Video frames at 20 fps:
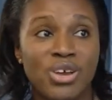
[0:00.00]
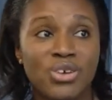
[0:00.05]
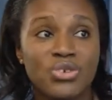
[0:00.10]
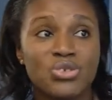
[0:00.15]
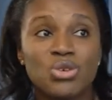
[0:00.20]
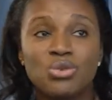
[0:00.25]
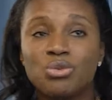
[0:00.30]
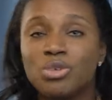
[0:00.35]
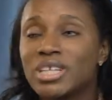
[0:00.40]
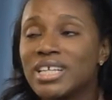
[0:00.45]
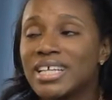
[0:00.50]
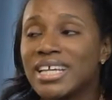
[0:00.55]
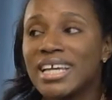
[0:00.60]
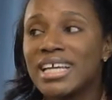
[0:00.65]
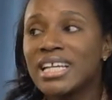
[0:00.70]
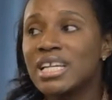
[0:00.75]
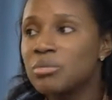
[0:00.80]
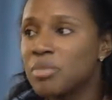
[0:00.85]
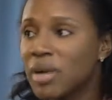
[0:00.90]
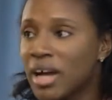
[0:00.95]
So really
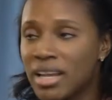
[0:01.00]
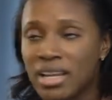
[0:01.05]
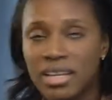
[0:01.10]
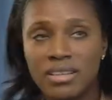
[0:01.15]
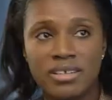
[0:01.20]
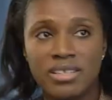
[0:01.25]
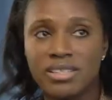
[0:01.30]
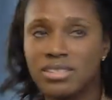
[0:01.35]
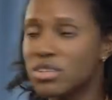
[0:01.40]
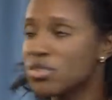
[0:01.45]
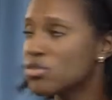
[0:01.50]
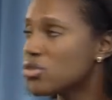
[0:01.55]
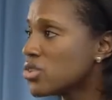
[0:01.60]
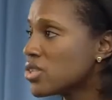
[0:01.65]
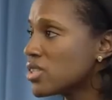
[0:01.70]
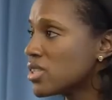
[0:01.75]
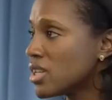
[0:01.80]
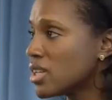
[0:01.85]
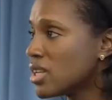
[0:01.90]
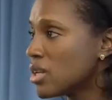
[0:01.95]
anybody that's
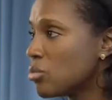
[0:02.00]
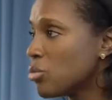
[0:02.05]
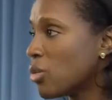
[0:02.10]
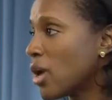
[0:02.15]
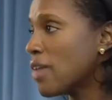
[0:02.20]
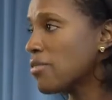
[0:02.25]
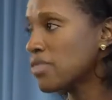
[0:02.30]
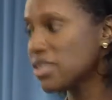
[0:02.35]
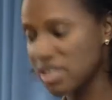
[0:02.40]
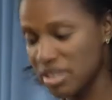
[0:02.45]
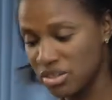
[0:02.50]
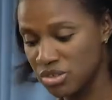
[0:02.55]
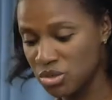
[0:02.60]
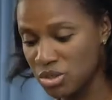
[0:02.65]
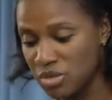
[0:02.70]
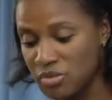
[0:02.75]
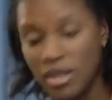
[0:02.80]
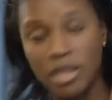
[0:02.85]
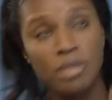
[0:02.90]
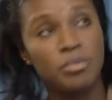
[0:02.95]
interested in private sector
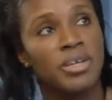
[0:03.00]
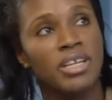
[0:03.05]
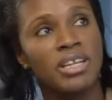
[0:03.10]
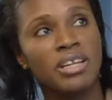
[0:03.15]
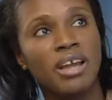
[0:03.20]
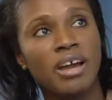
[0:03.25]
development in